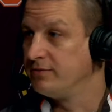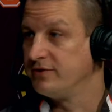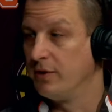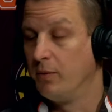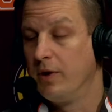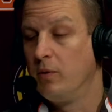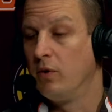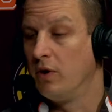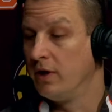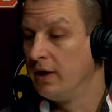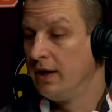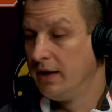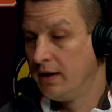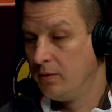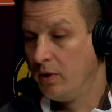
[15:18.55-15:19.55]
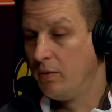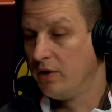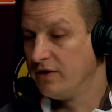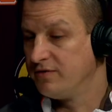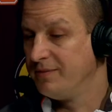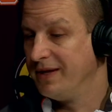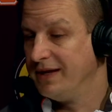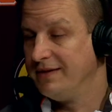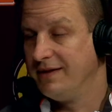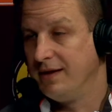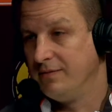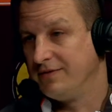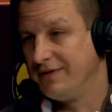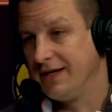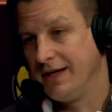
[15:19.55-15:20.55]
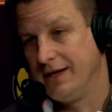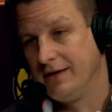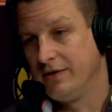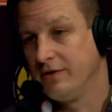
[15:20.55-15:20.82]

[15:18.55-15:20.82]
So we want we want as many teams to get in.